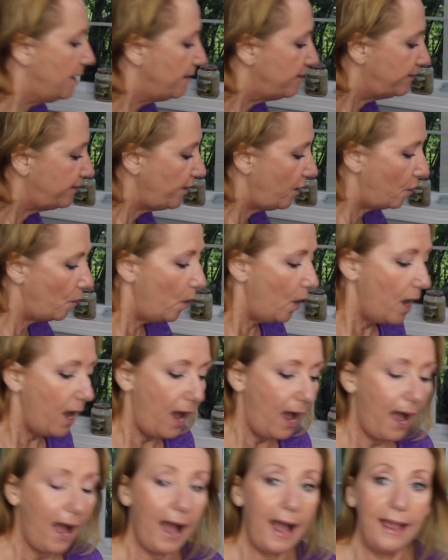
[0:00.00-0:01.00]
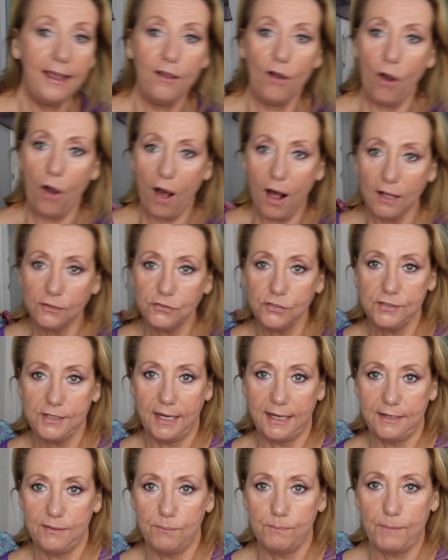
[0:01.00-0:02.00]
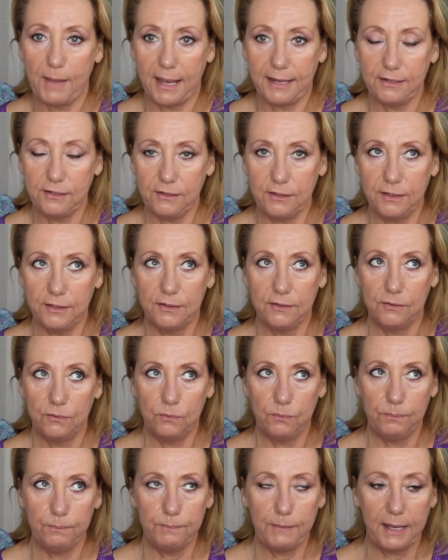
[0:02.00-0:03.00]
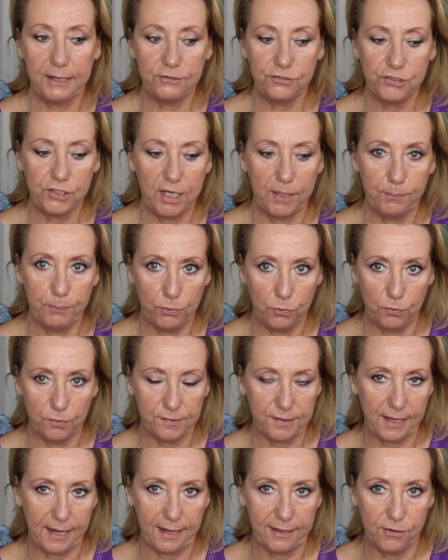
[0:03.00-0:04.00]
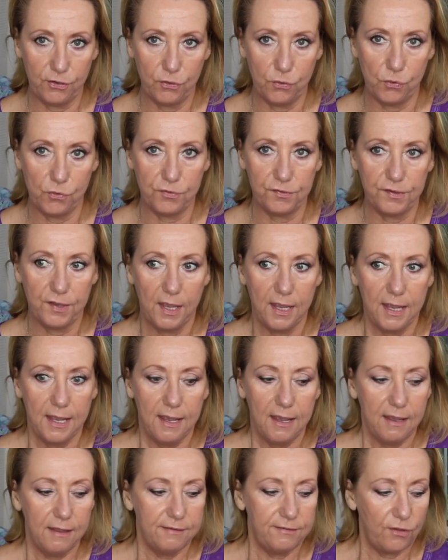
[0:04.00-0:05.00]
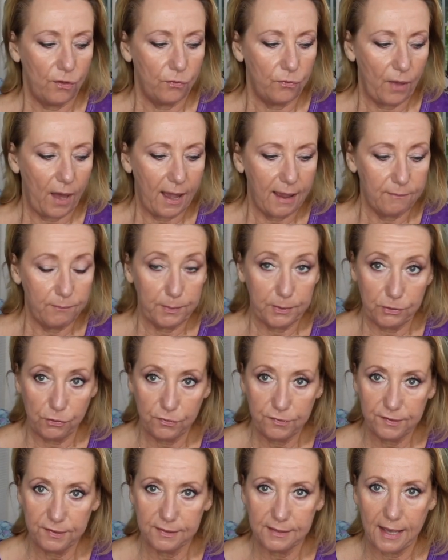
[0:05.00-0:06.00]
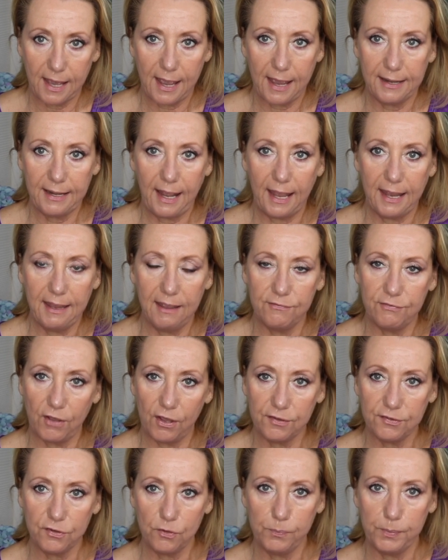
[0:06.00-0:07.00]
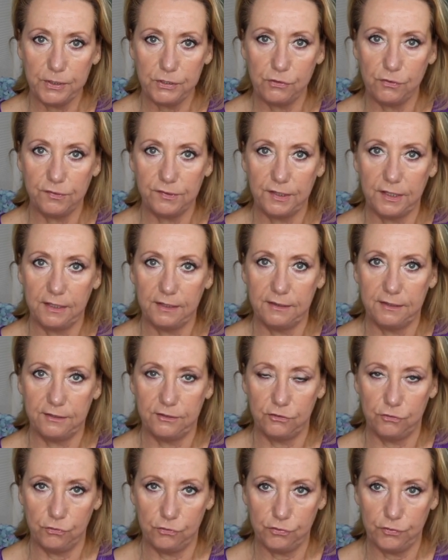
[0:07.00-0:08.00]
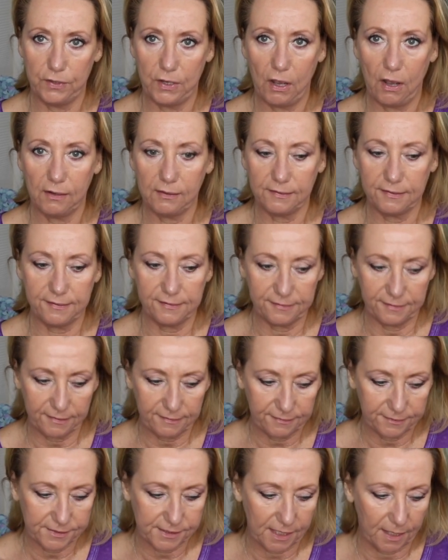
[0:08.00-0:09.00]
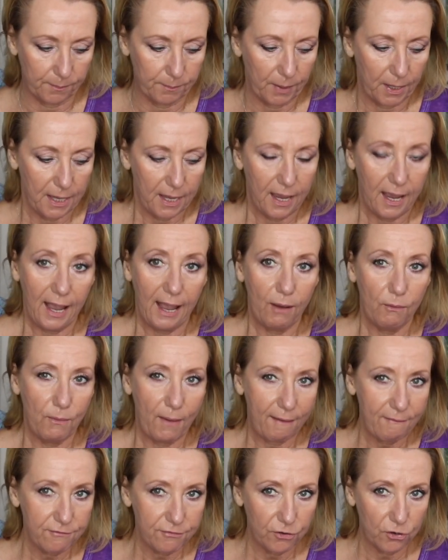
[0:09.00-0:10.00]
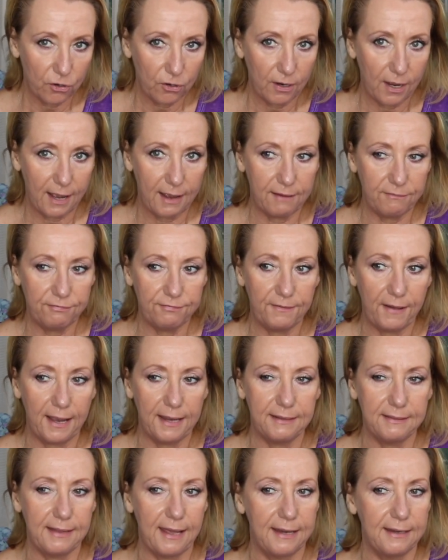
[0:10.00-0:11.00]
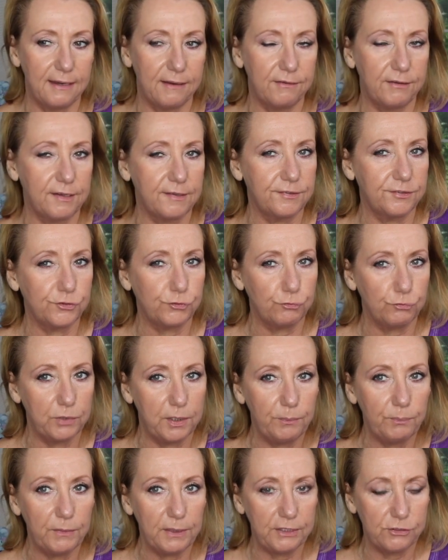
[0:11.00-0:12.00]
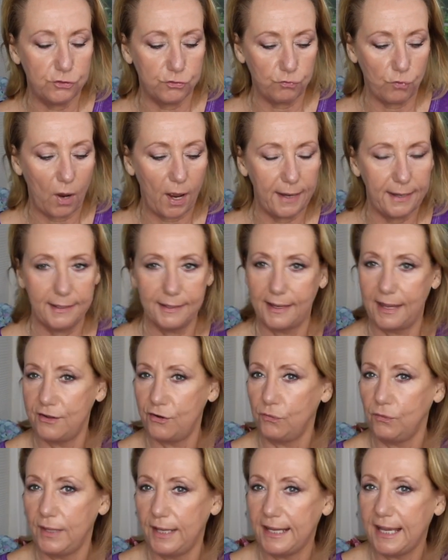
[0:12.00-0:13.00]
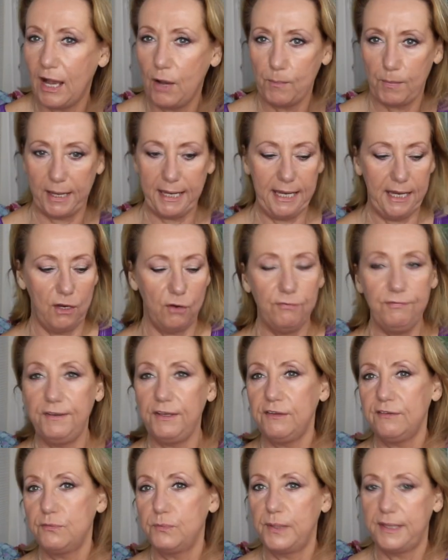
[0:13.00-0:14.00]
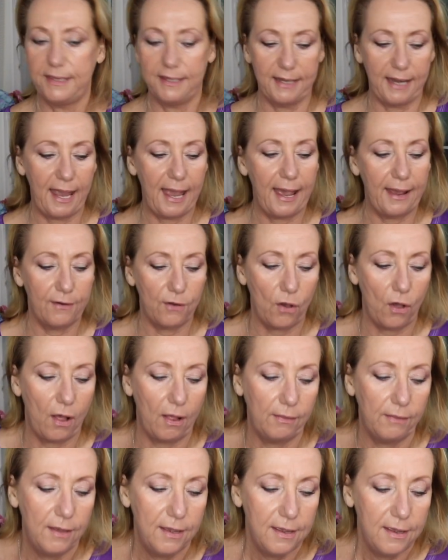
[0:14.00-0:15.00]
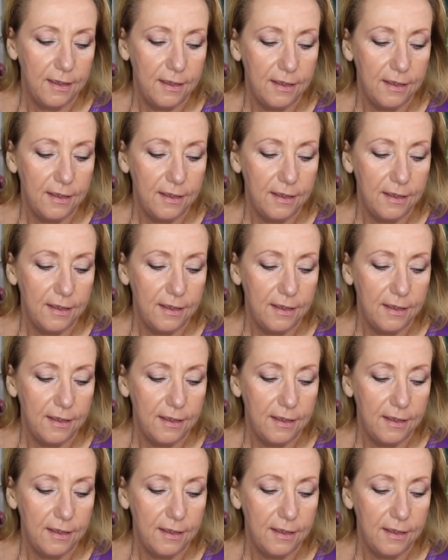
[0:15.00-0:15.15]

So I alternate my my shampoos that I use. So I've been using that. I have also been using the Nutriox system. However, I find that extremely drying. I don't like how my hair feels with it at all.